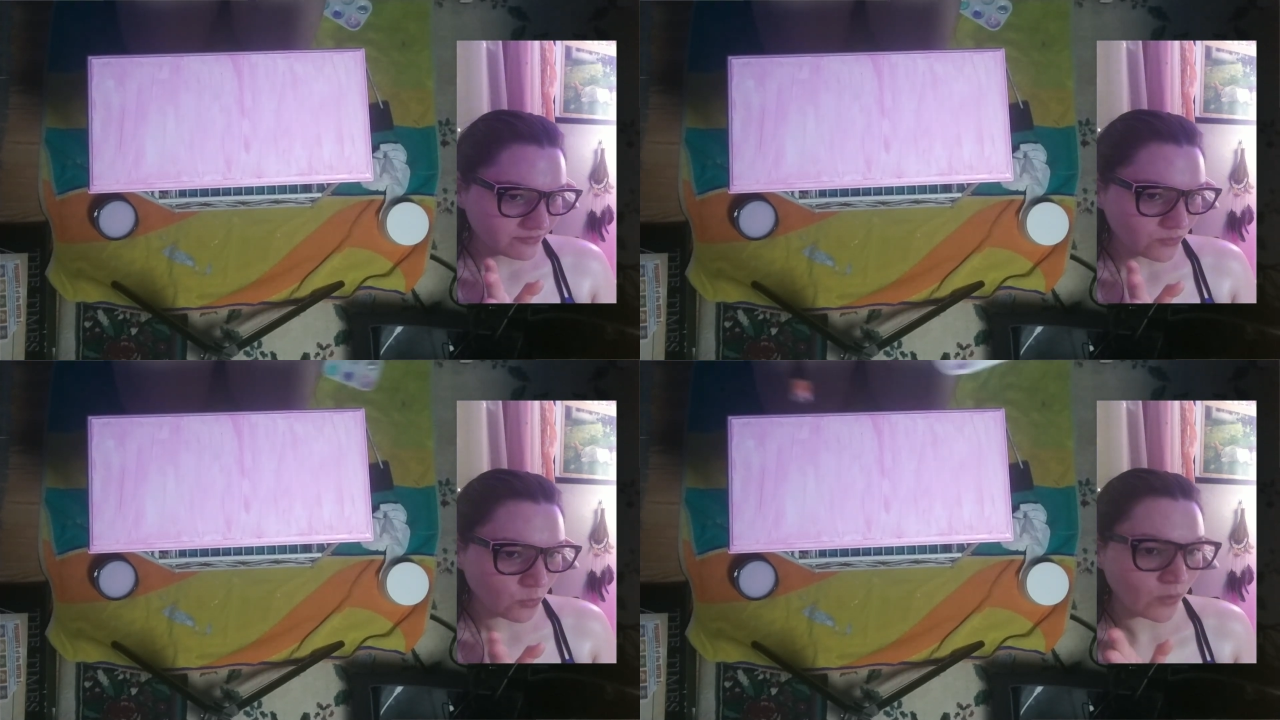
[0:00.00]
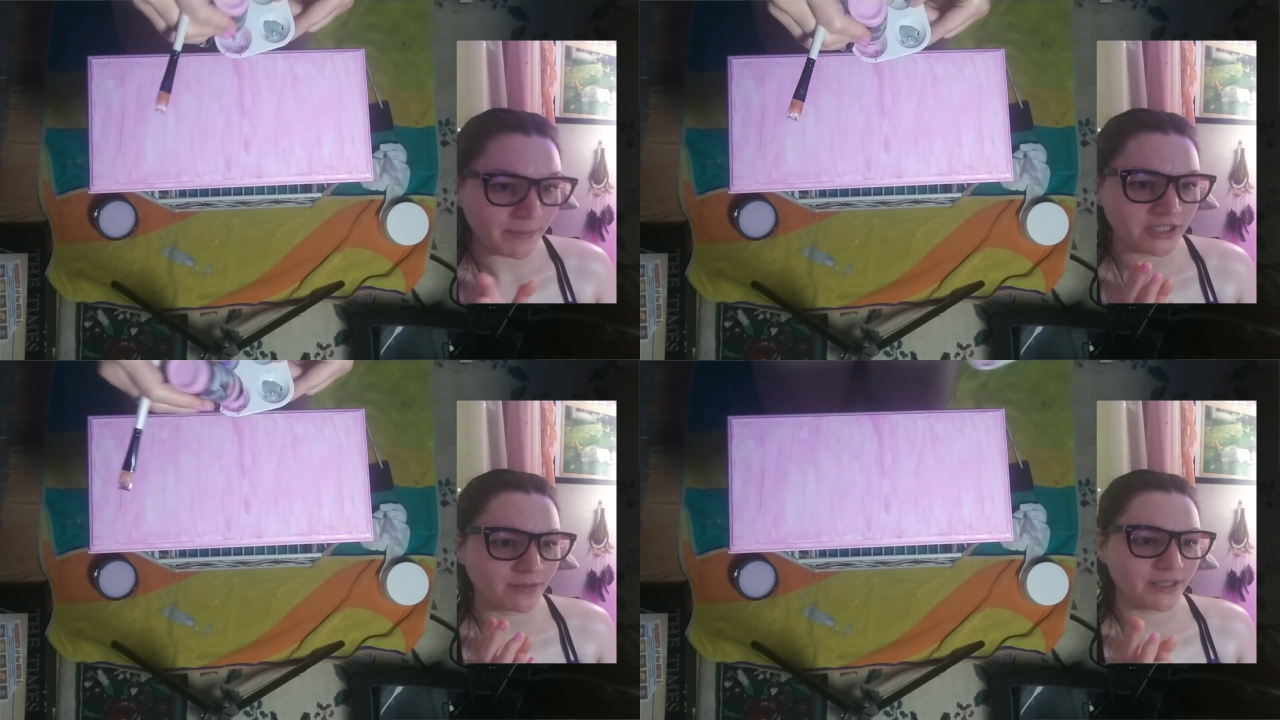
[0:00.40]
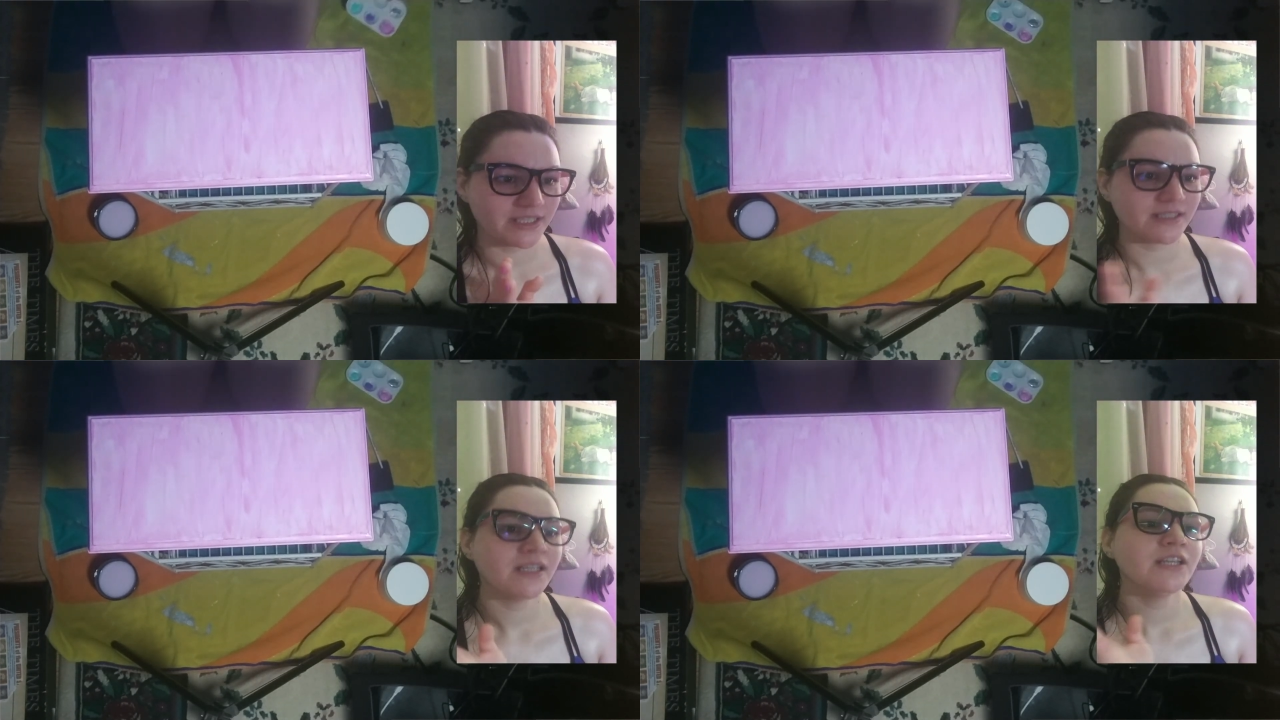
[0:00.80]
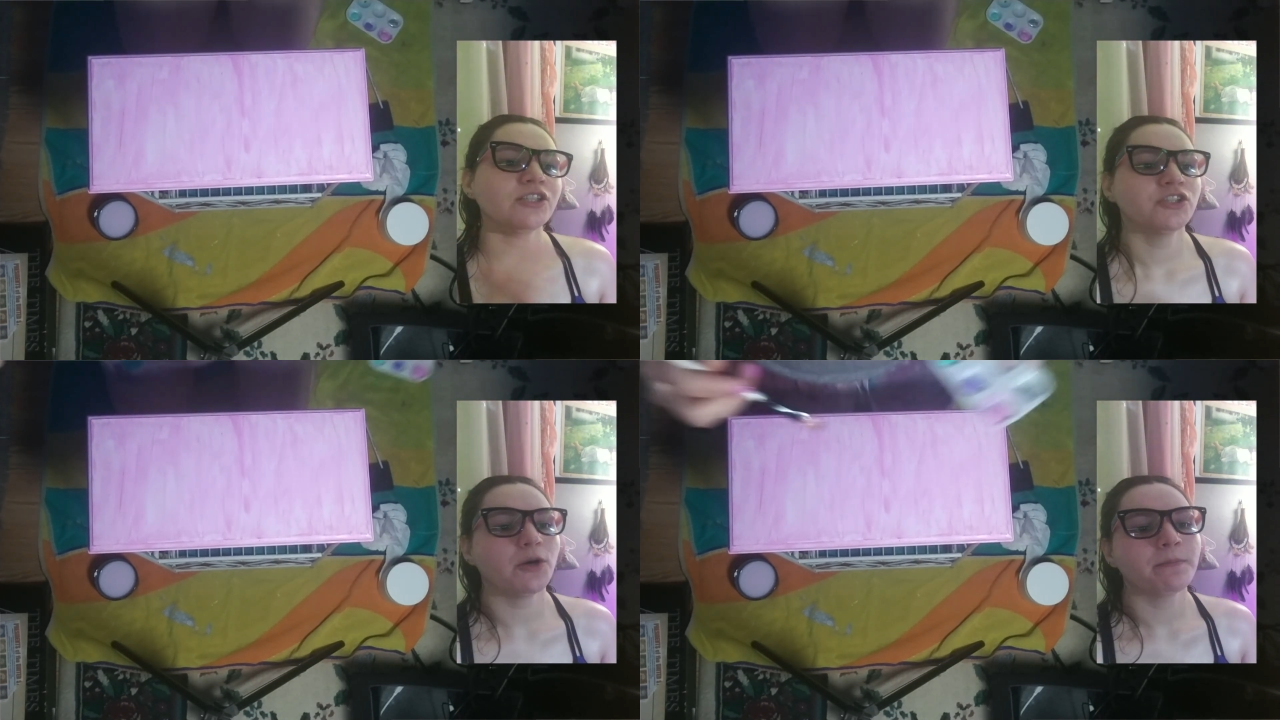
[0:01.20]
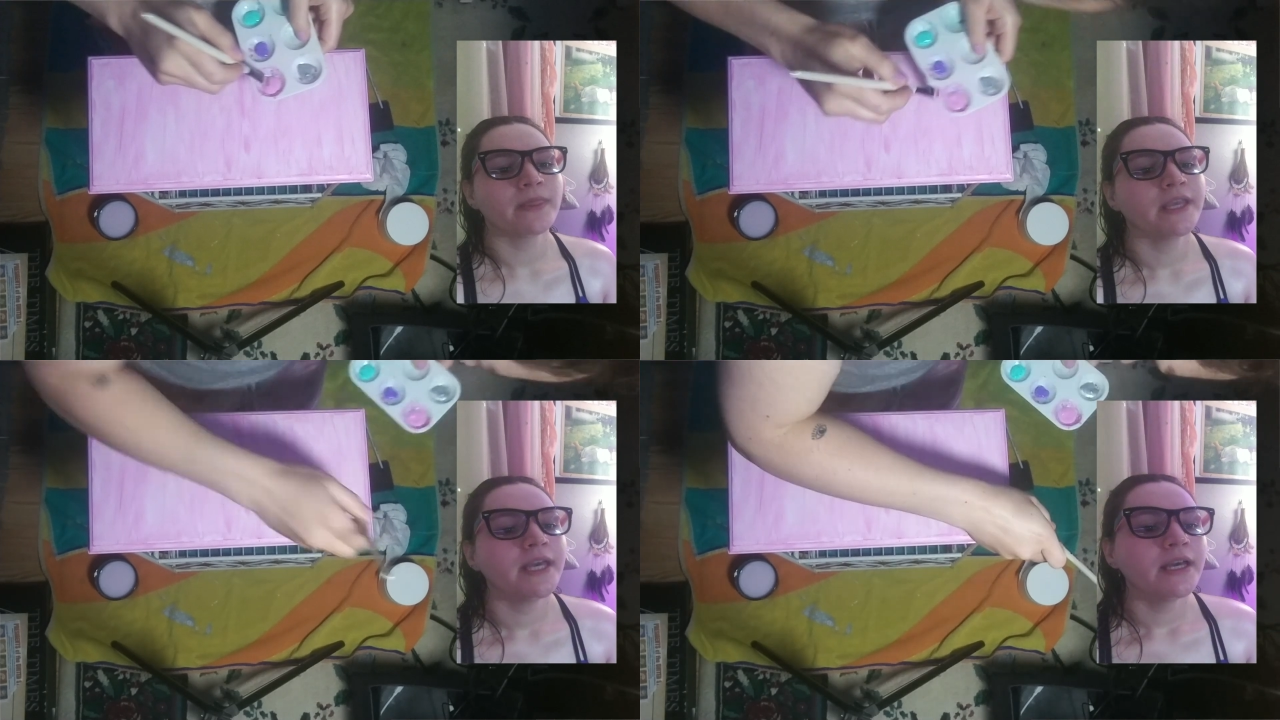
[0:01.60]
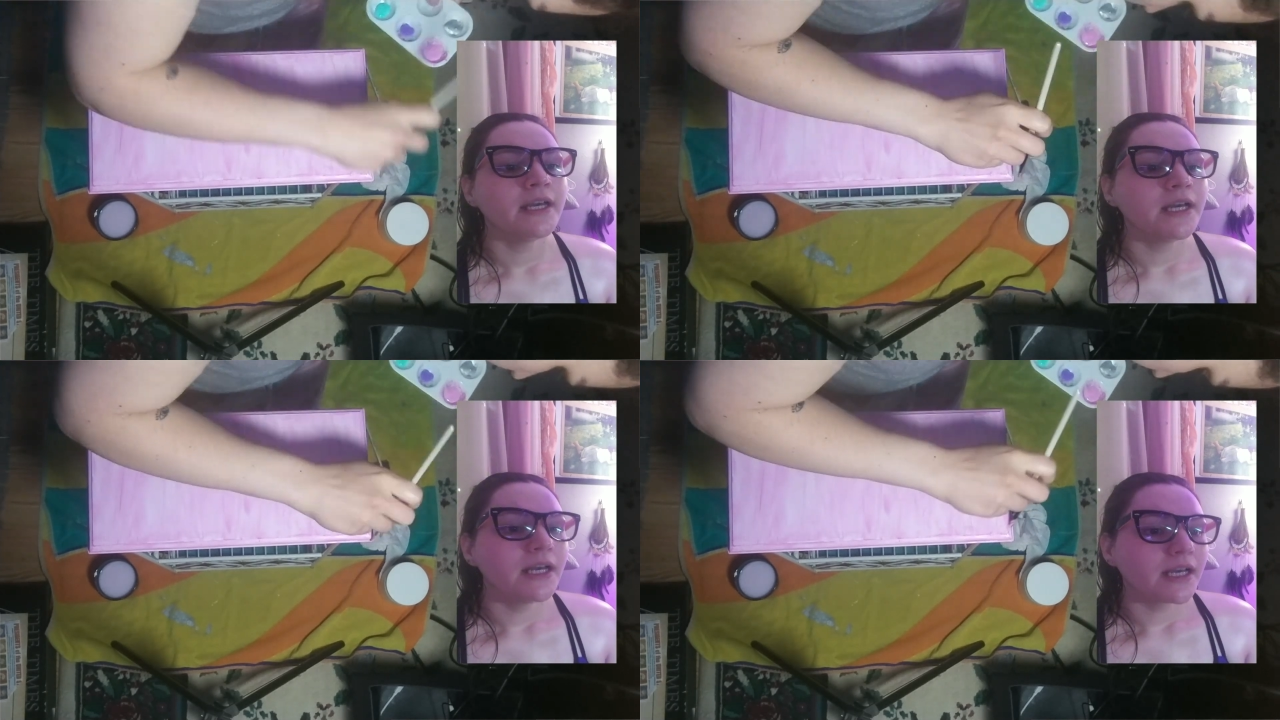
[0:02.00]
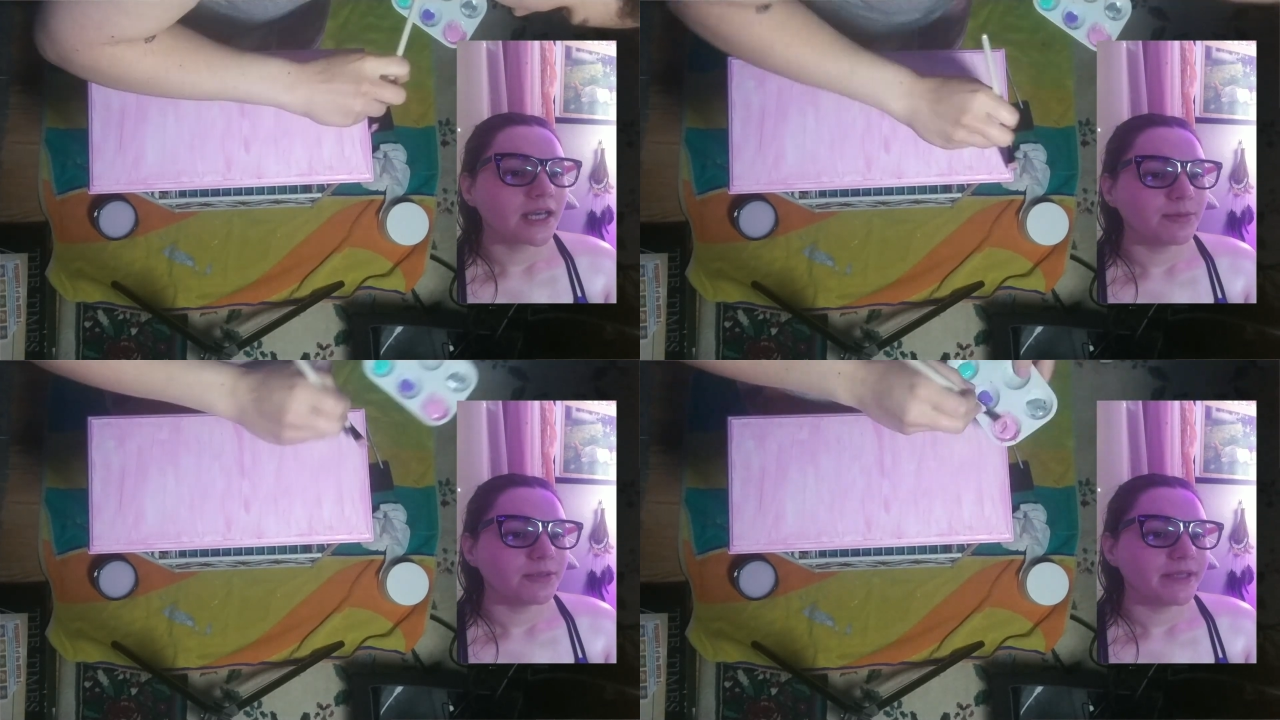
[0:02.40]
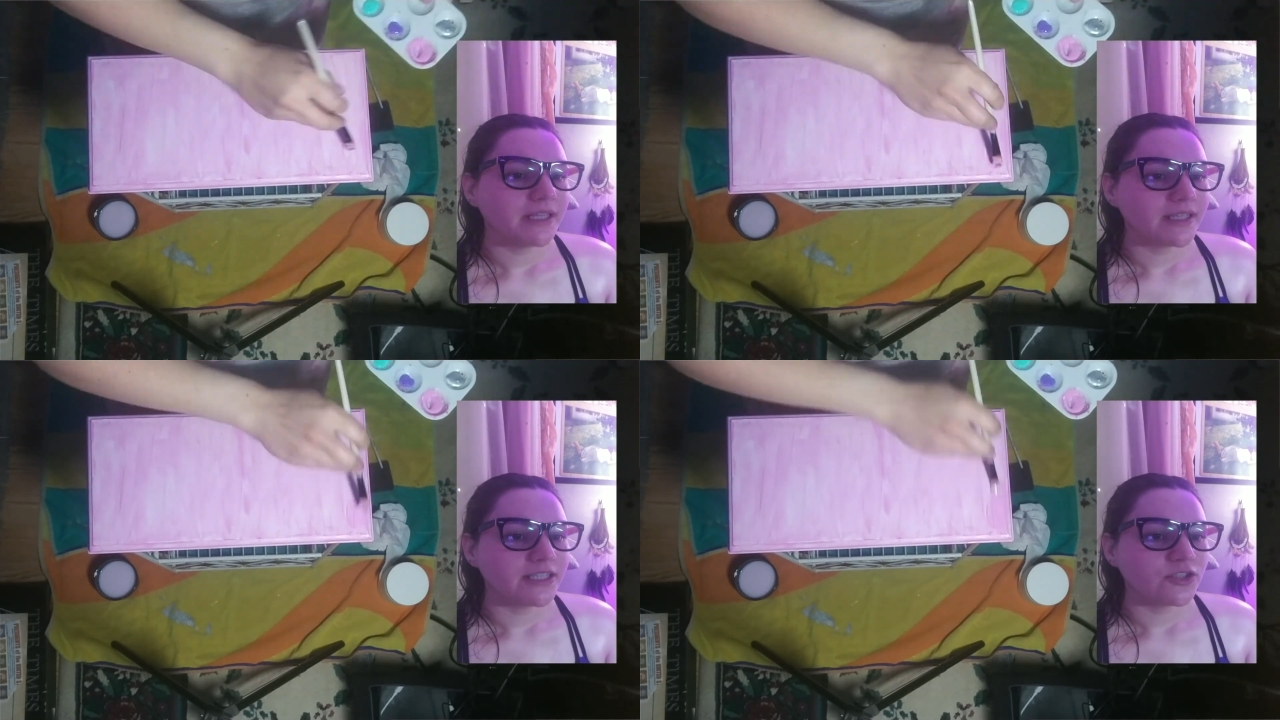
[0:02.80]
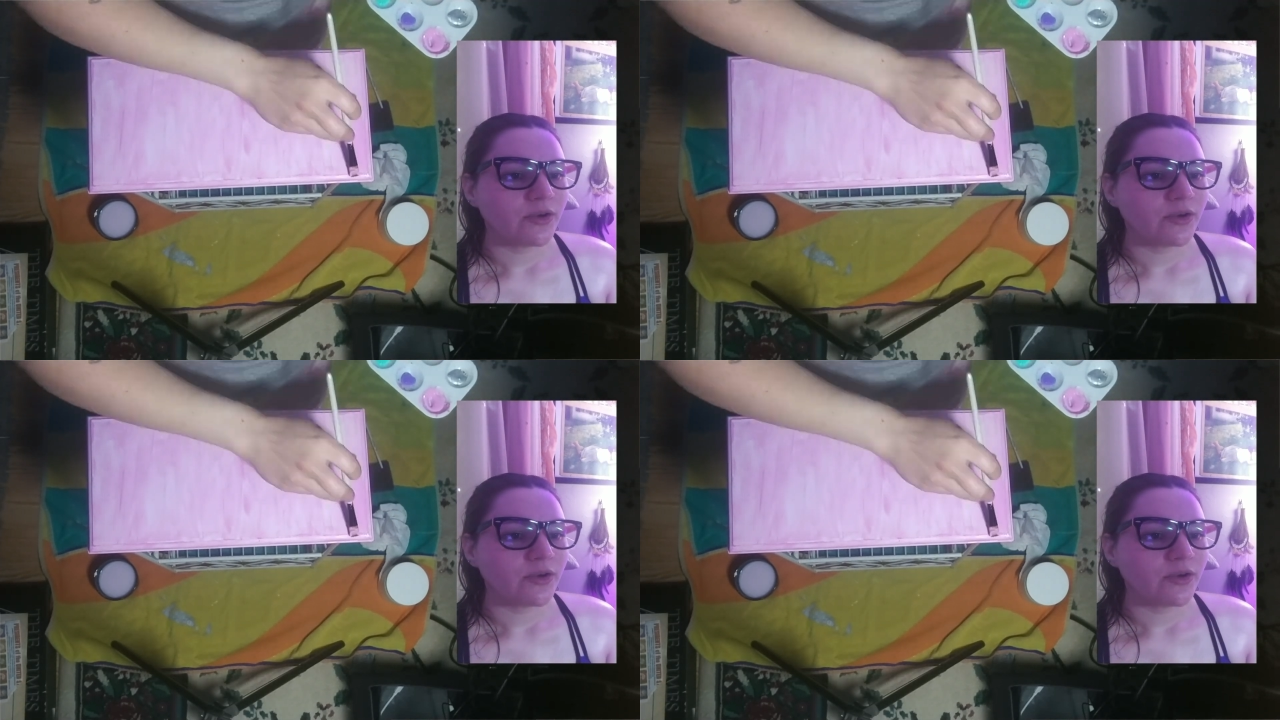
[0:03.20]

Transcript: Why am I talking about this? So, a couple of pink layers.